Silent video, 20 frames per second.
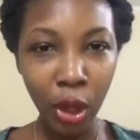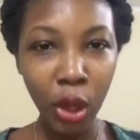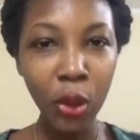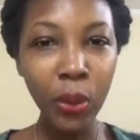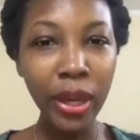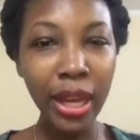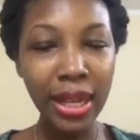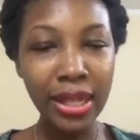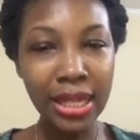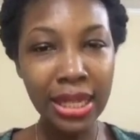You
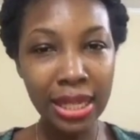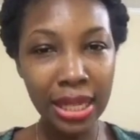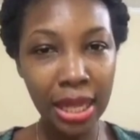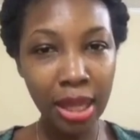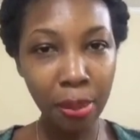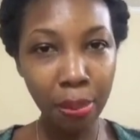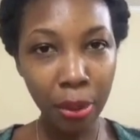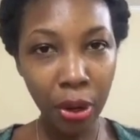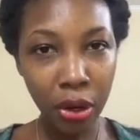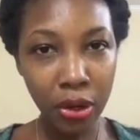can see
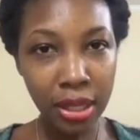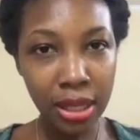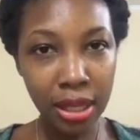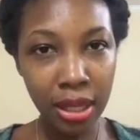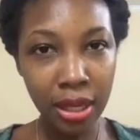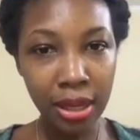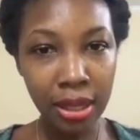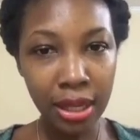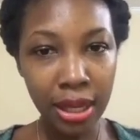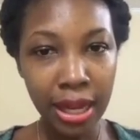the
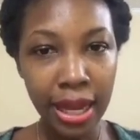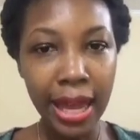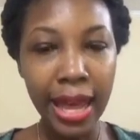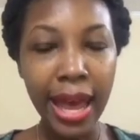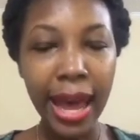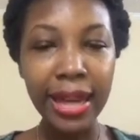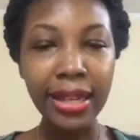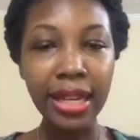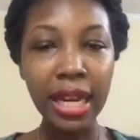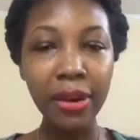person
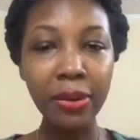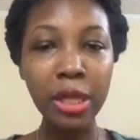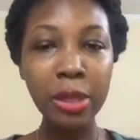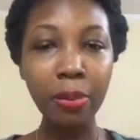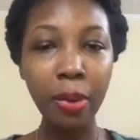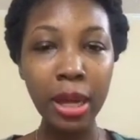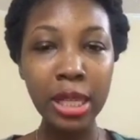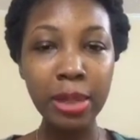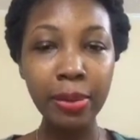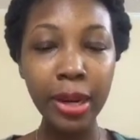and take
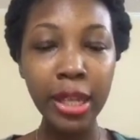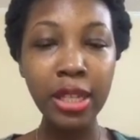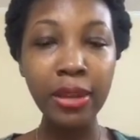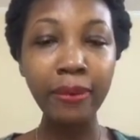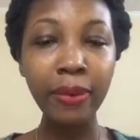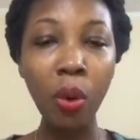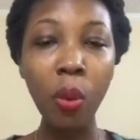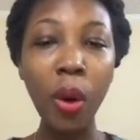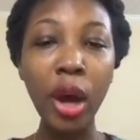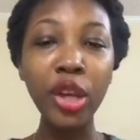responsibility
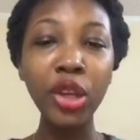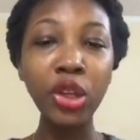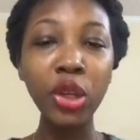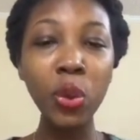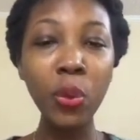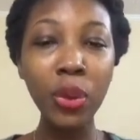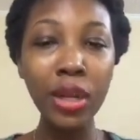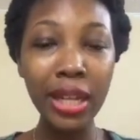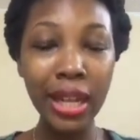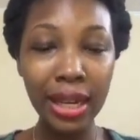for what
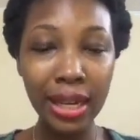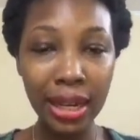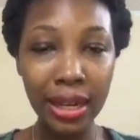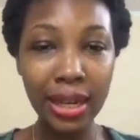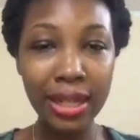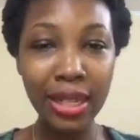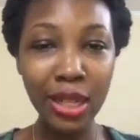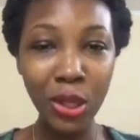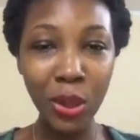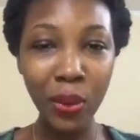you did in the
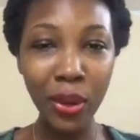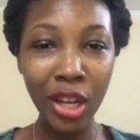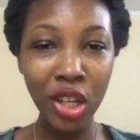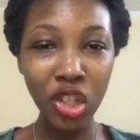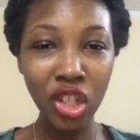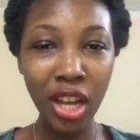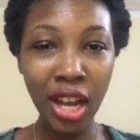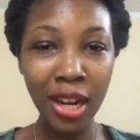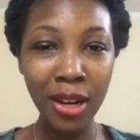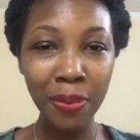
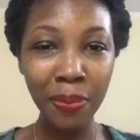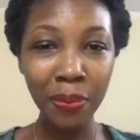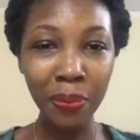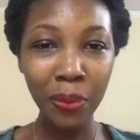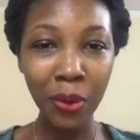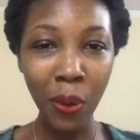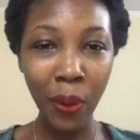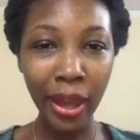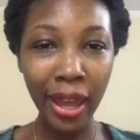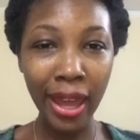situation,
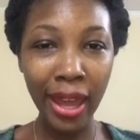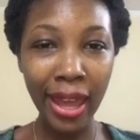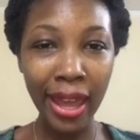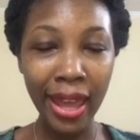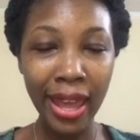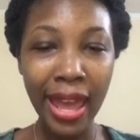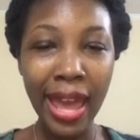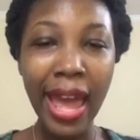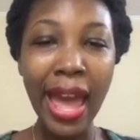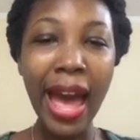okay?
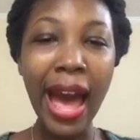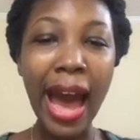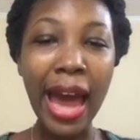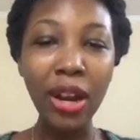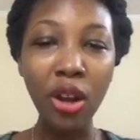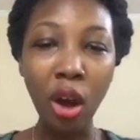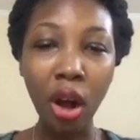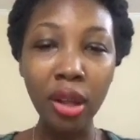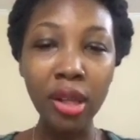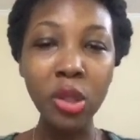And
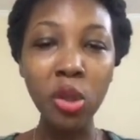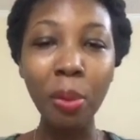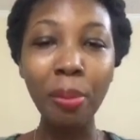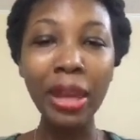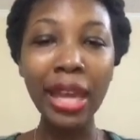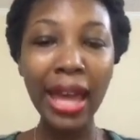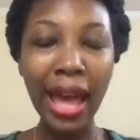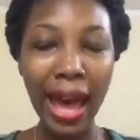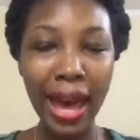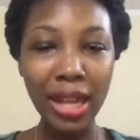also be
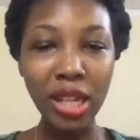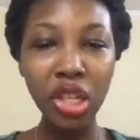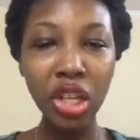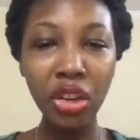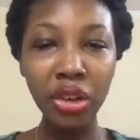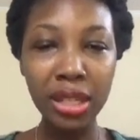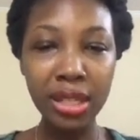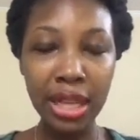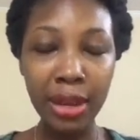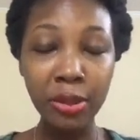kind to
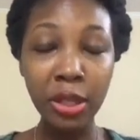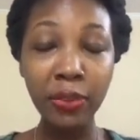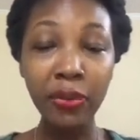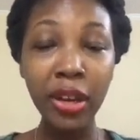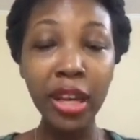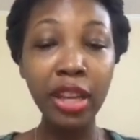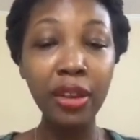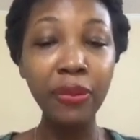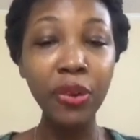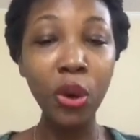yourself, to
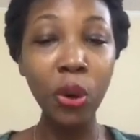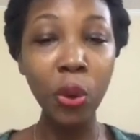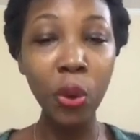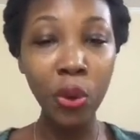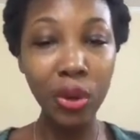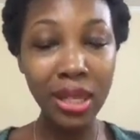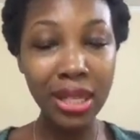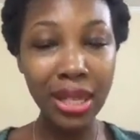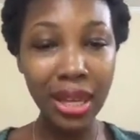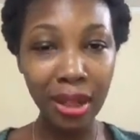forgive your
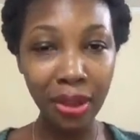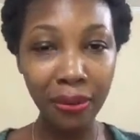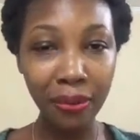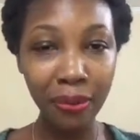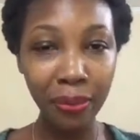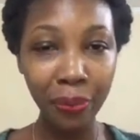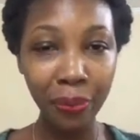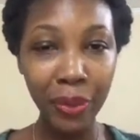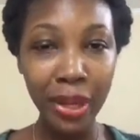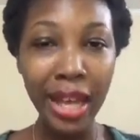own self.
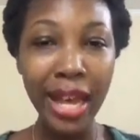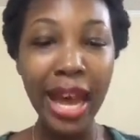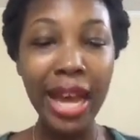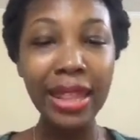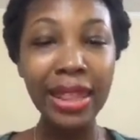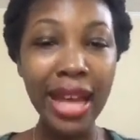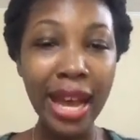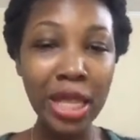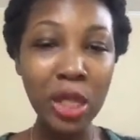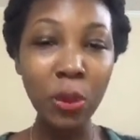
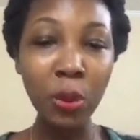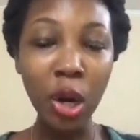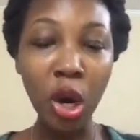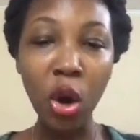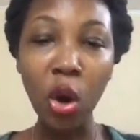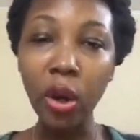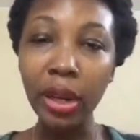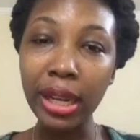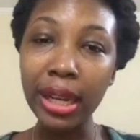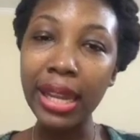And that's
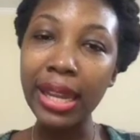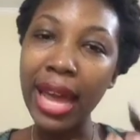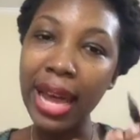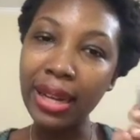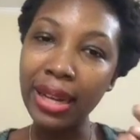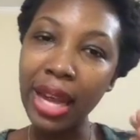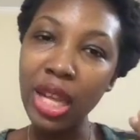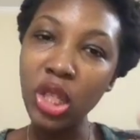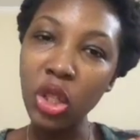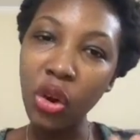
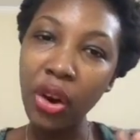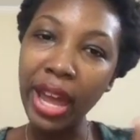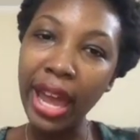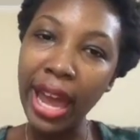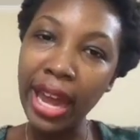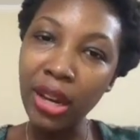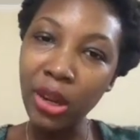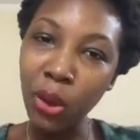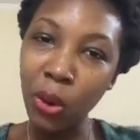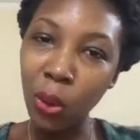our
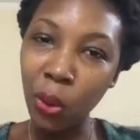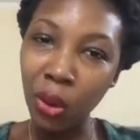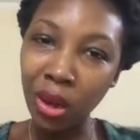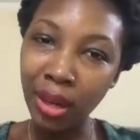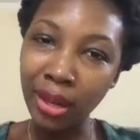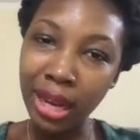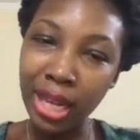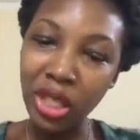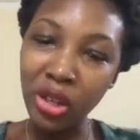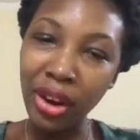end goal.
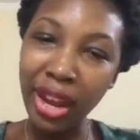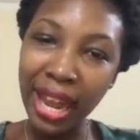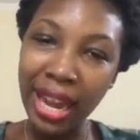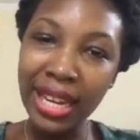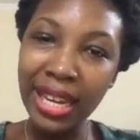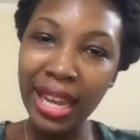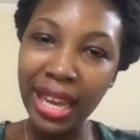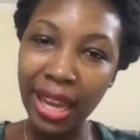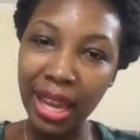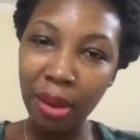That's our
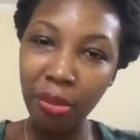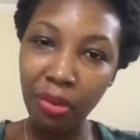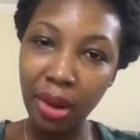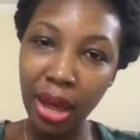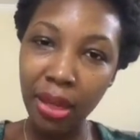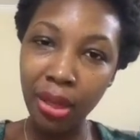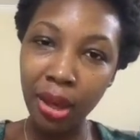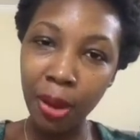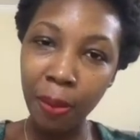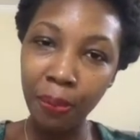end game,
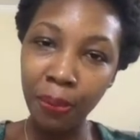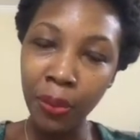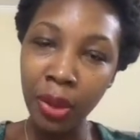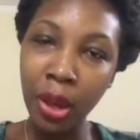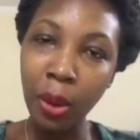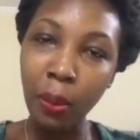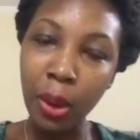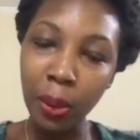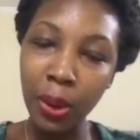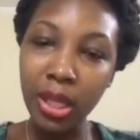rather,
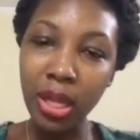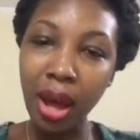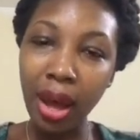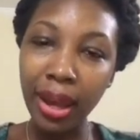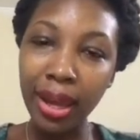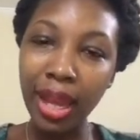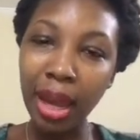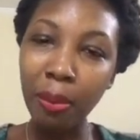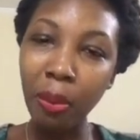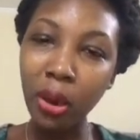when we're
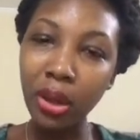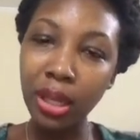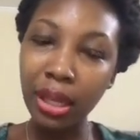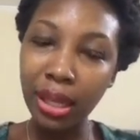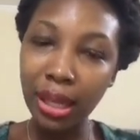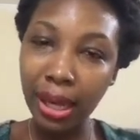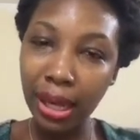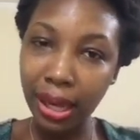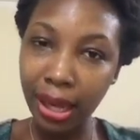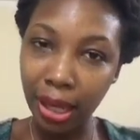talking about
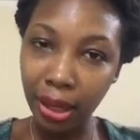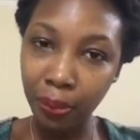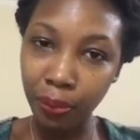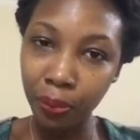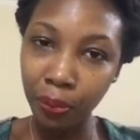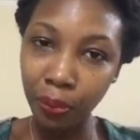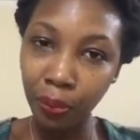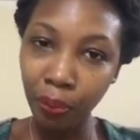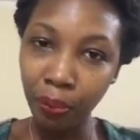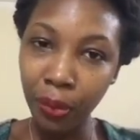healing.
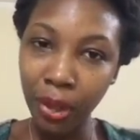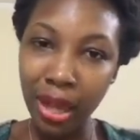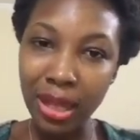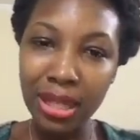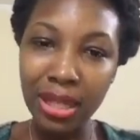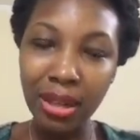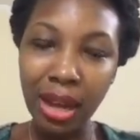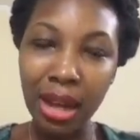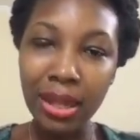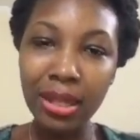
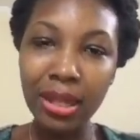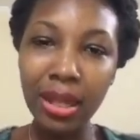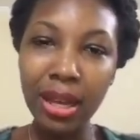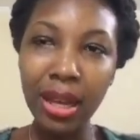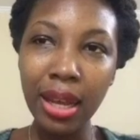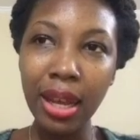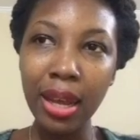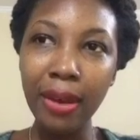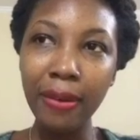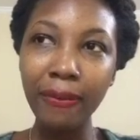It's not
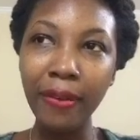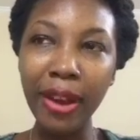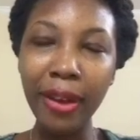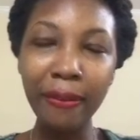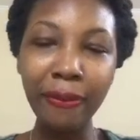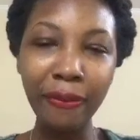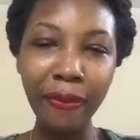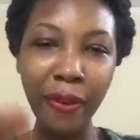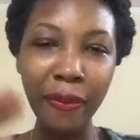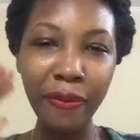for
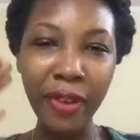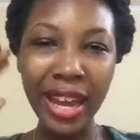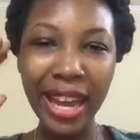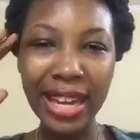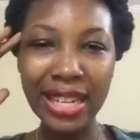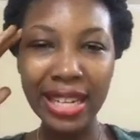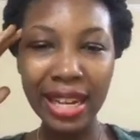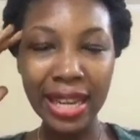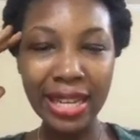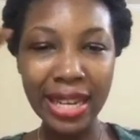
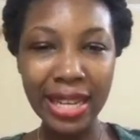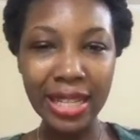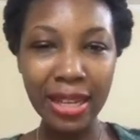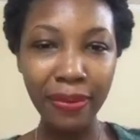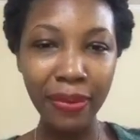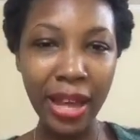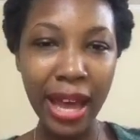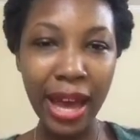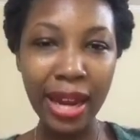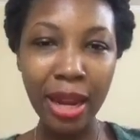forgetting it as
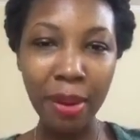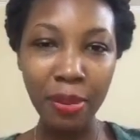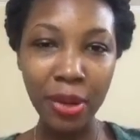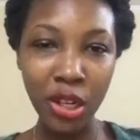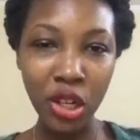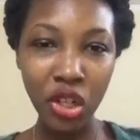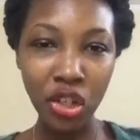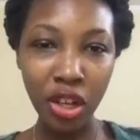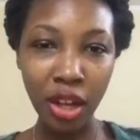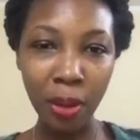if you had
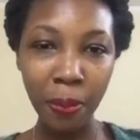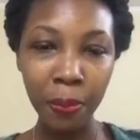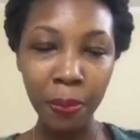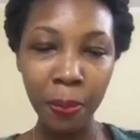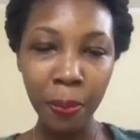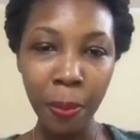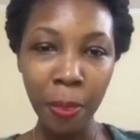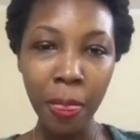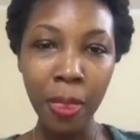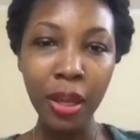amnesia.
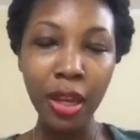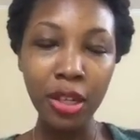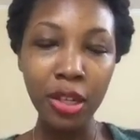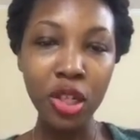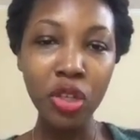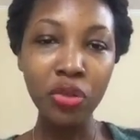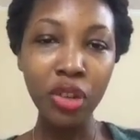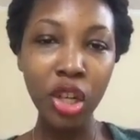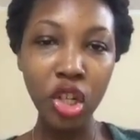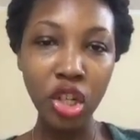It
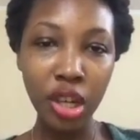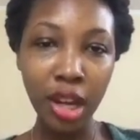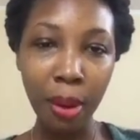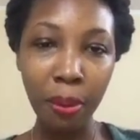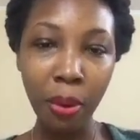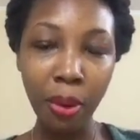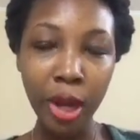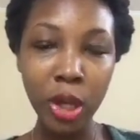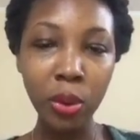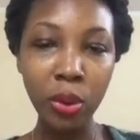is reaching a
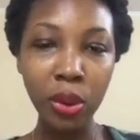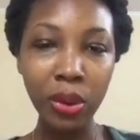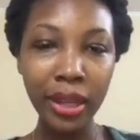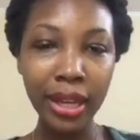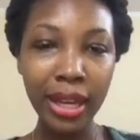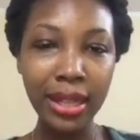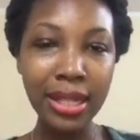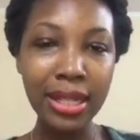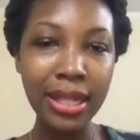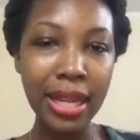point where you
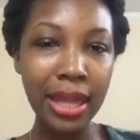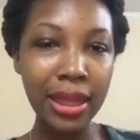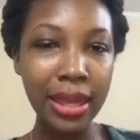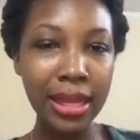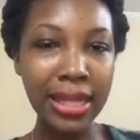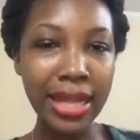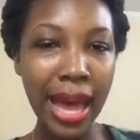can say, this